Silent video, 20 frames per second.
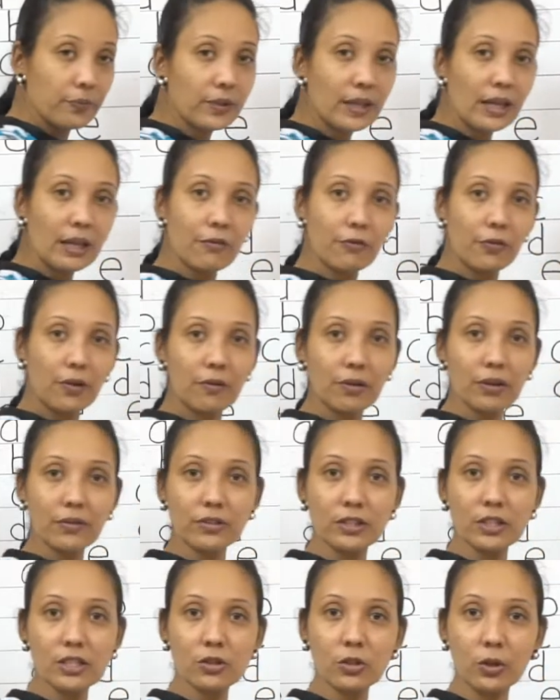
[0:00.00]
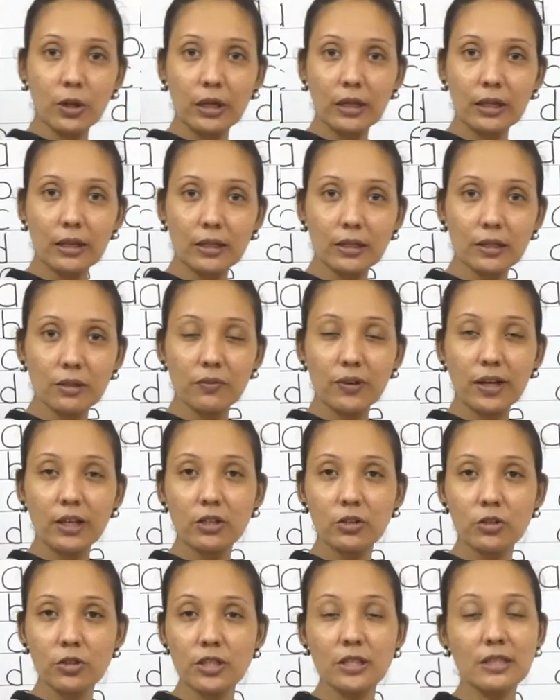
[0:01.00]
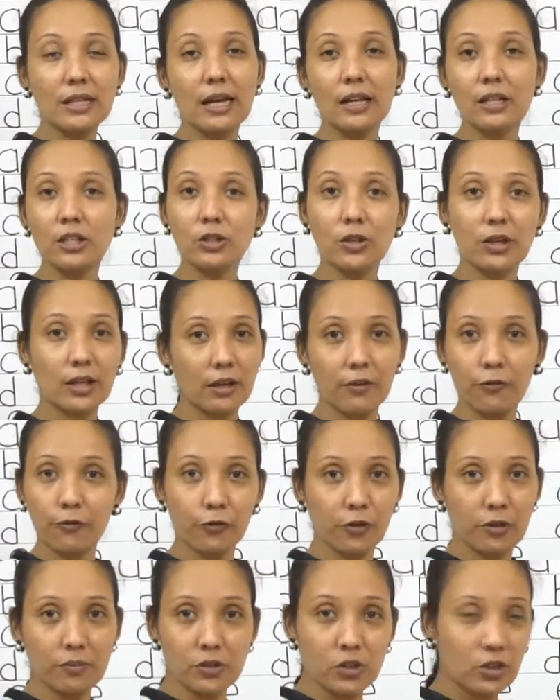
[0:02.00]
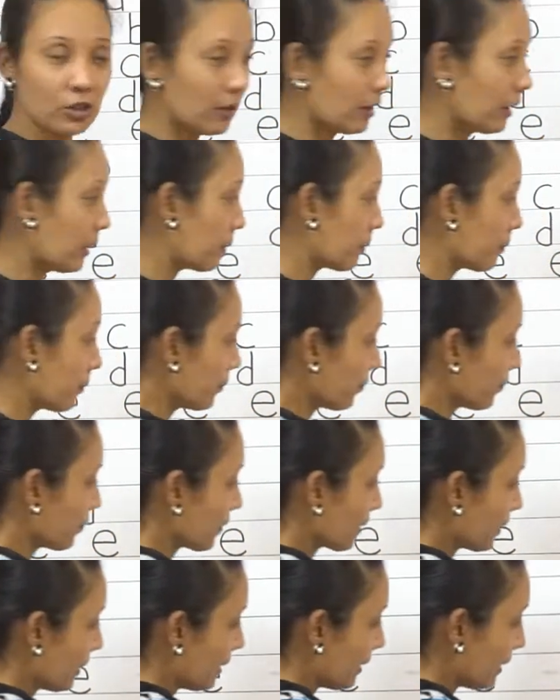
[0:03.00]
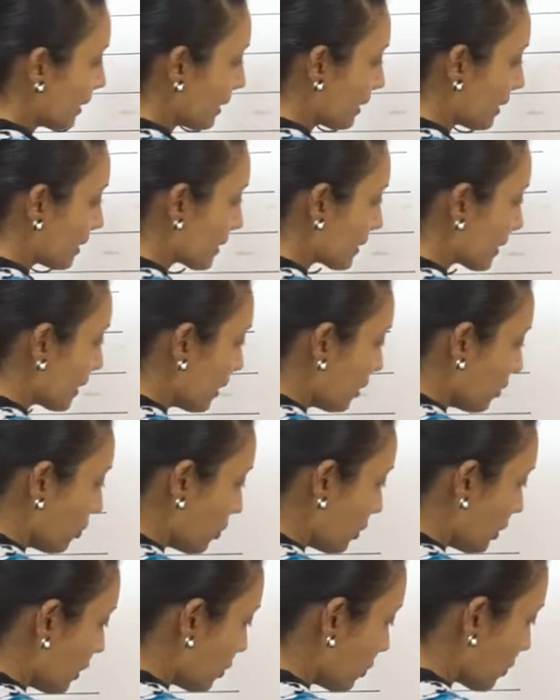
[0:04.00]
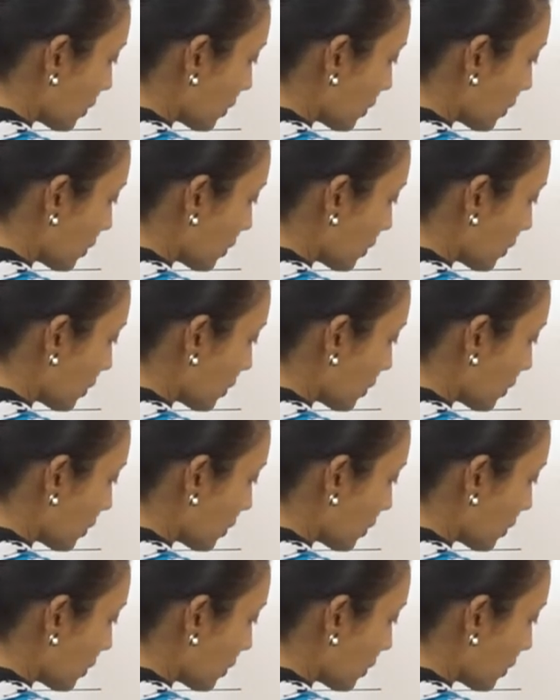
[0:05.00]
Where do you start your F from, children? Yes, you need to